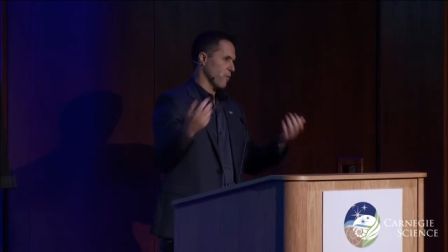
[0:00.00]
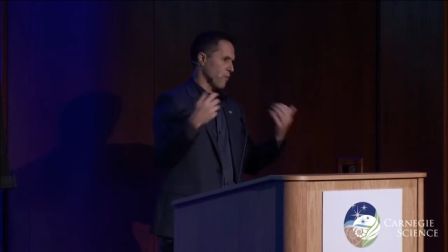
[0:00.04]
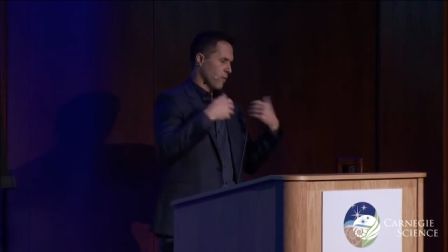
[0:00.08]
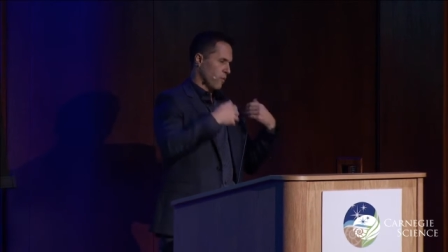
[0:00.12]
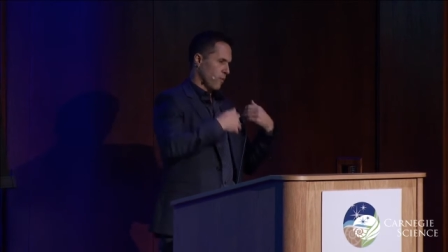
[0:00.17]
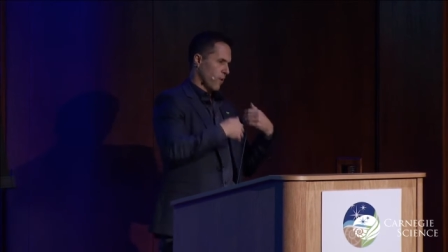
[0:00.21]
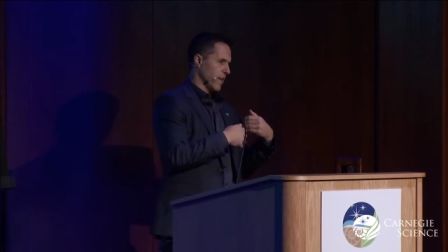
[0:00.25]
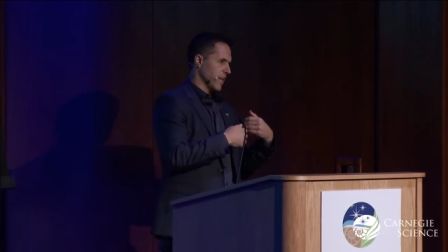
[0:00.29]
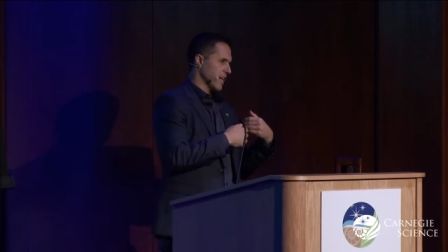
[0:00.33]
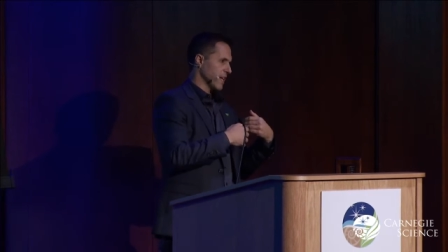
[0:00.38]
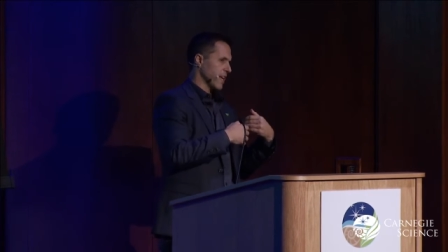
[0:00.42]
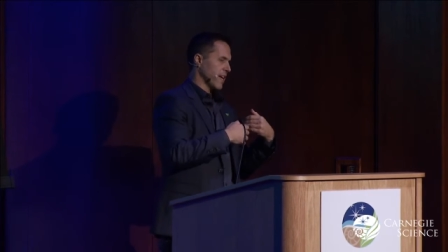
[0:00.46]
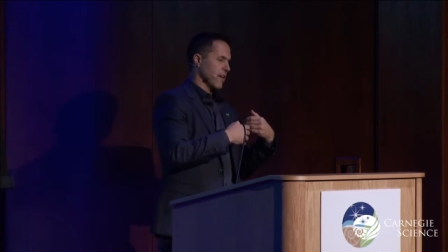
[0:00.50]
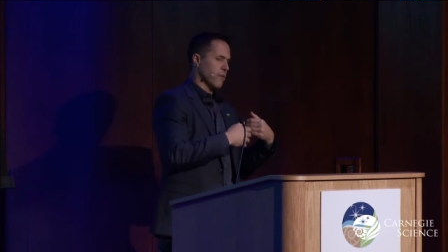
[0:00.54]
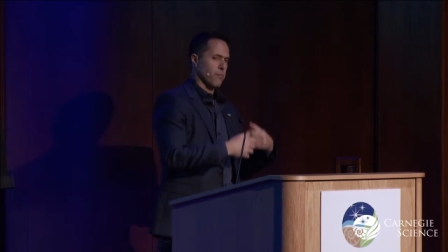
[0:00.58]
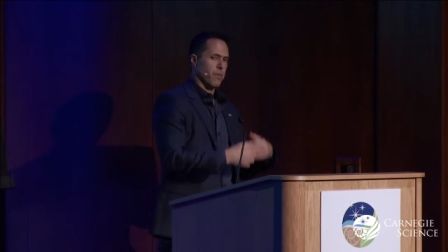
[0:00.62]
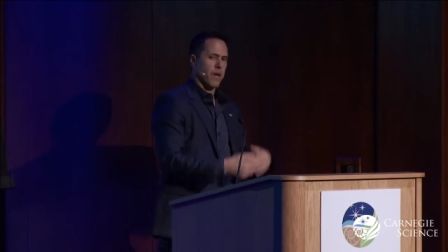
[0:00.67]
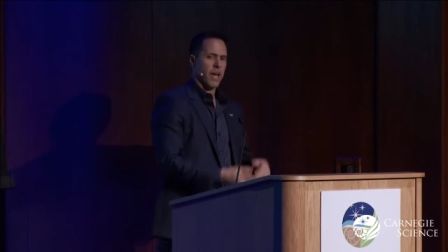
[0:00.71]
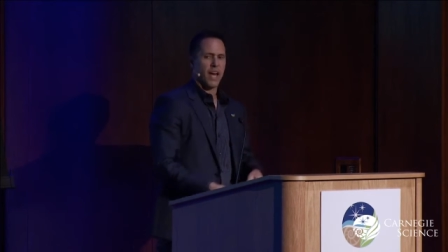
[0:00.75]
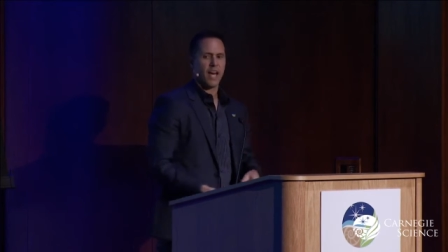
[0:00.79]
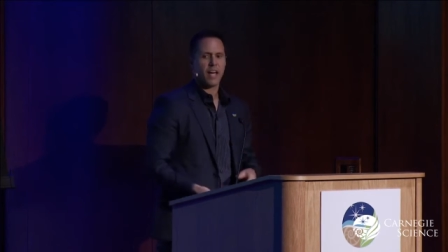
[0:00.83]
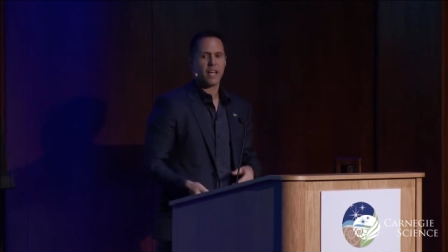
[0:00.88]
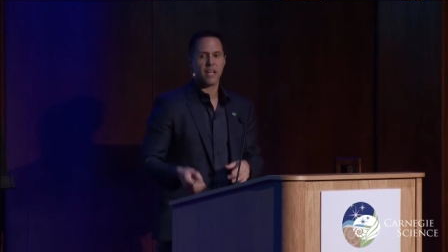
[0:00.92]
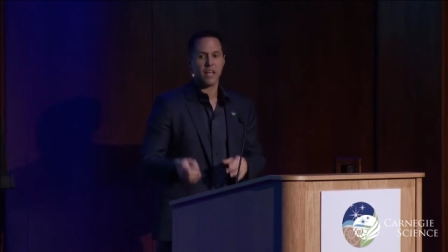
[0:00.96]
when it came
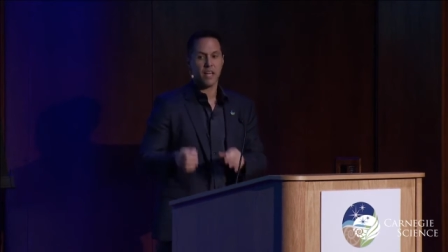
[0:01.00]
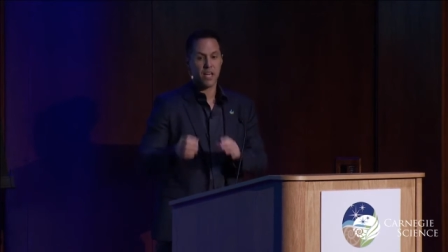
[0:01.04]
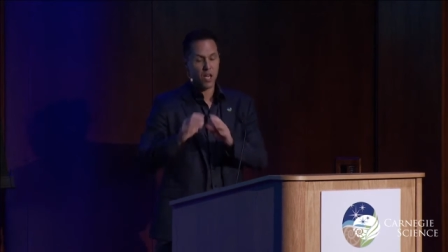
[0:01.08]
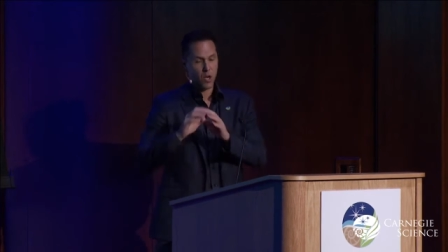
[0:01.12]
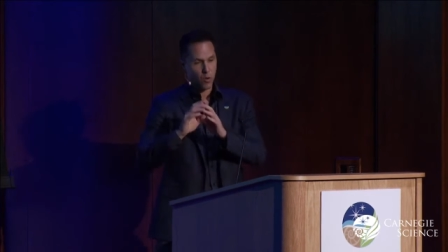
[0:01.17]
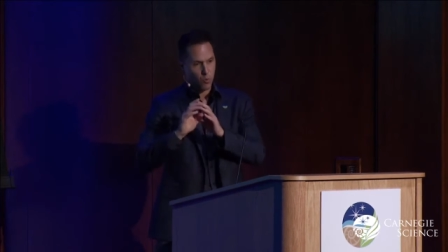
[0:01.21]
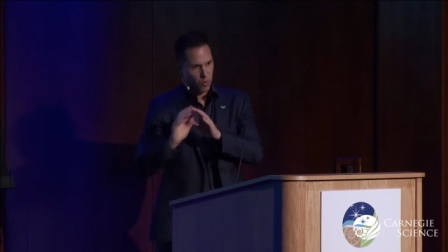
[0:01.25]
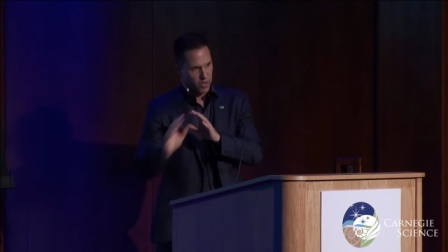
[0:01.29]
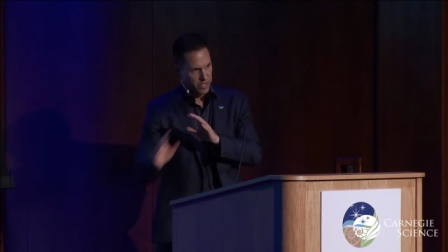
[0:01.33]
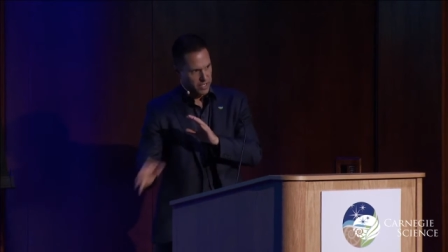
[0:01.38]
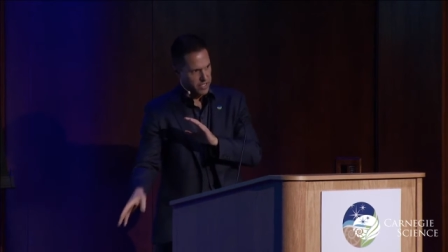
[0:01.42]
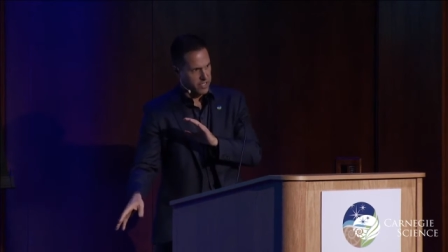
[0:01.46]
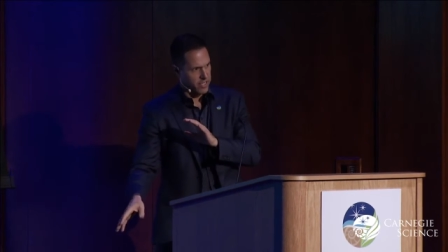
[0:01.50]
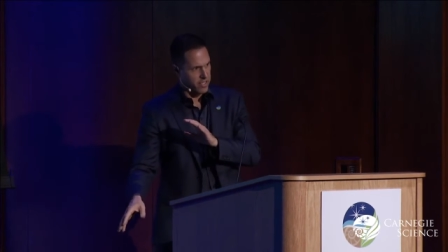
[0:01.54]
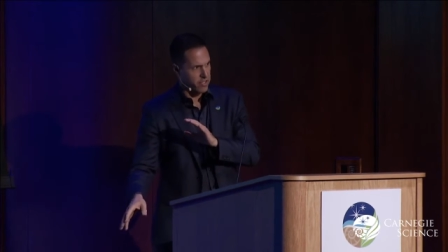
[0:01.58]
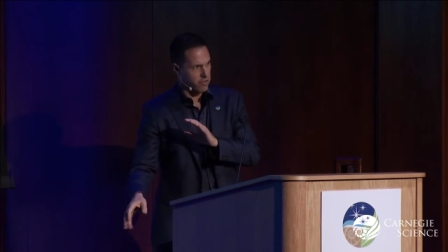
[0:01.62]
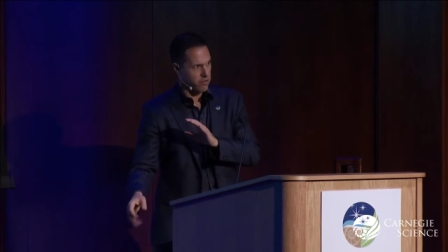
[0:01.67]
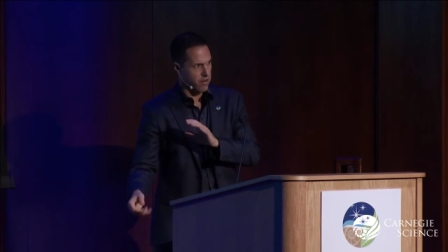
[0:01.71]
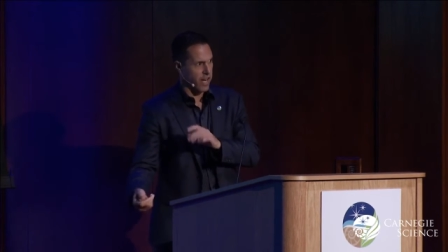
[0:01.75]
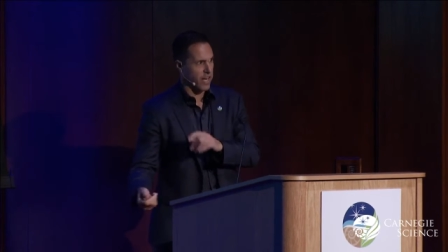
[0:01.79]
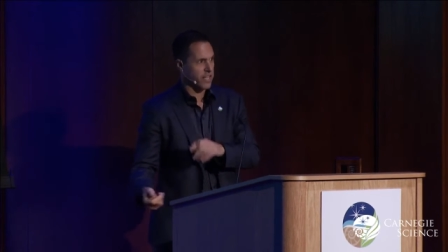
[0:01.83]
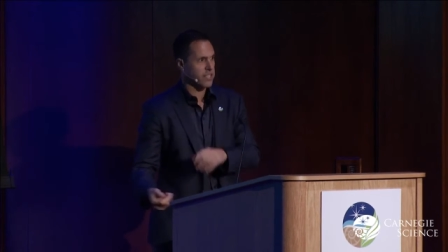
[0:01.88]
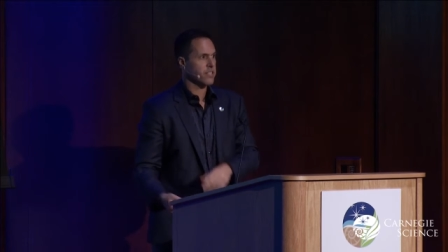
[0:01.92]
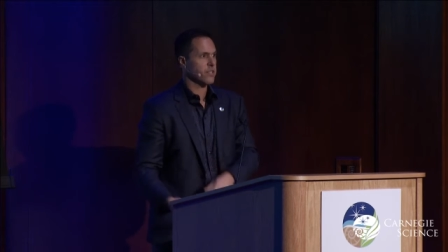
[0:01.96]
back, what it
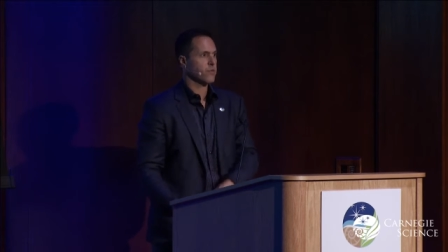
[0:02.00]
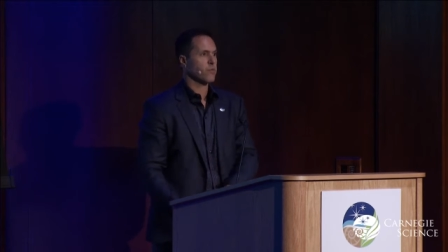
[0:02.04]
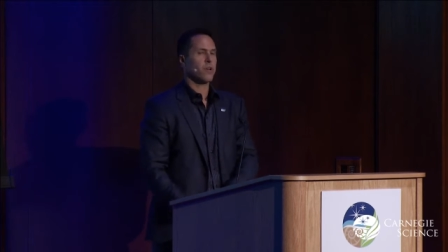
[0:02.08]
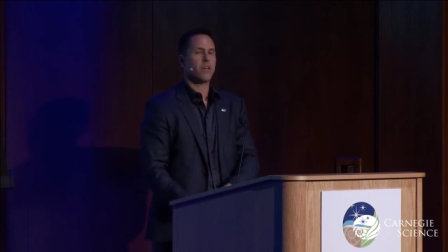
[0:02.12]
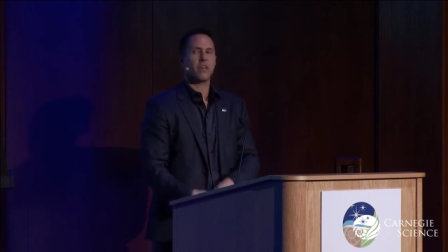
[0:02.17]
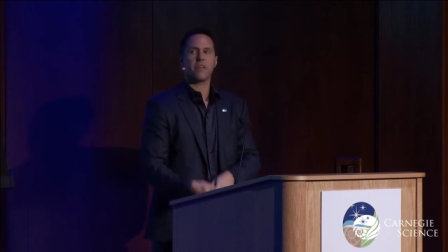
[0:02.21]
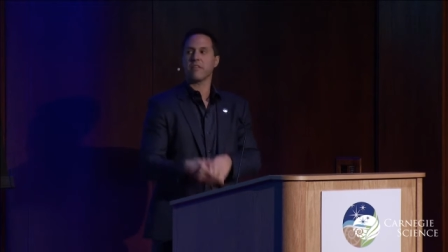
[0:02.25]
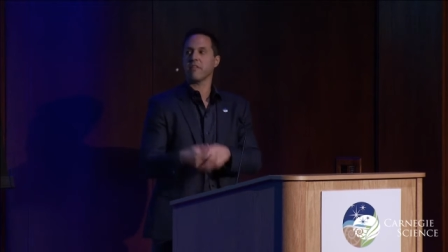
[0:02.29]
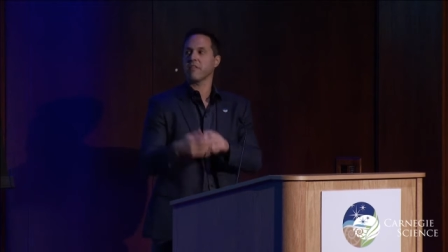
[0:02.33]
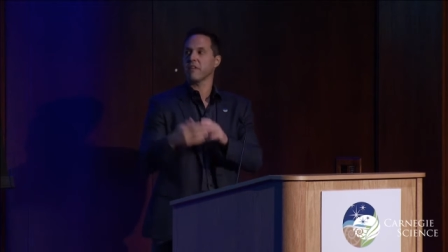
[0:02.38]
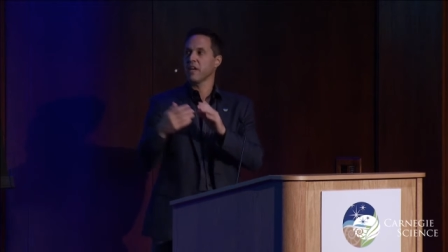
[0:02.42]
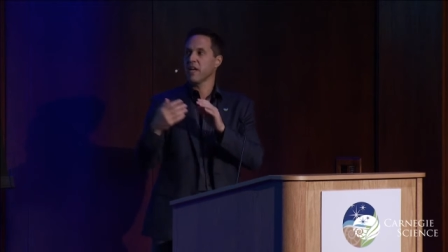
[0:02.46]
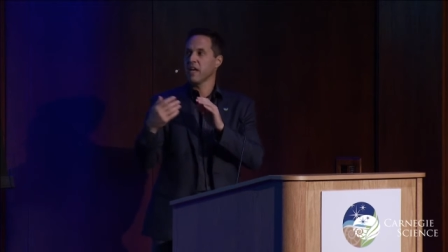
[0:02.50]
interacted with,